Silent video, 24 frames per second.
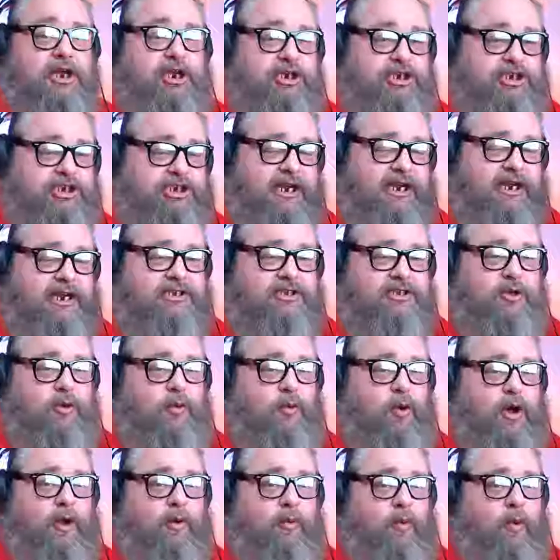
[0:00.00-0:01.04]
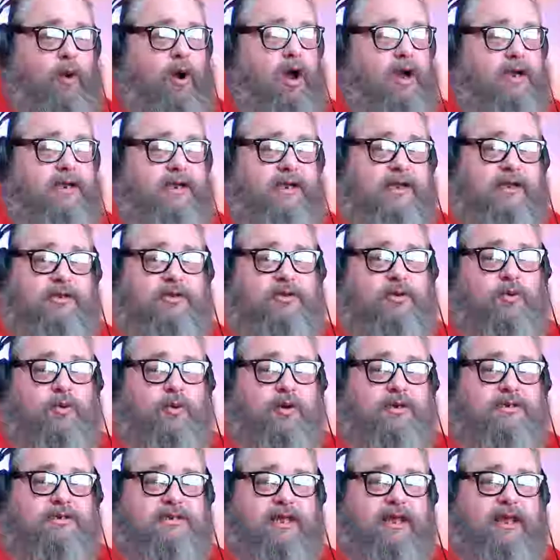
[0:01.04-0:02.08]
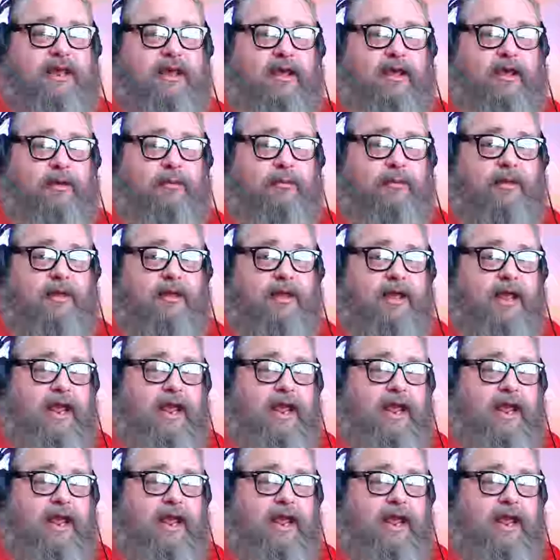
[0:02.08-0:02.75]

She's the one walking towards him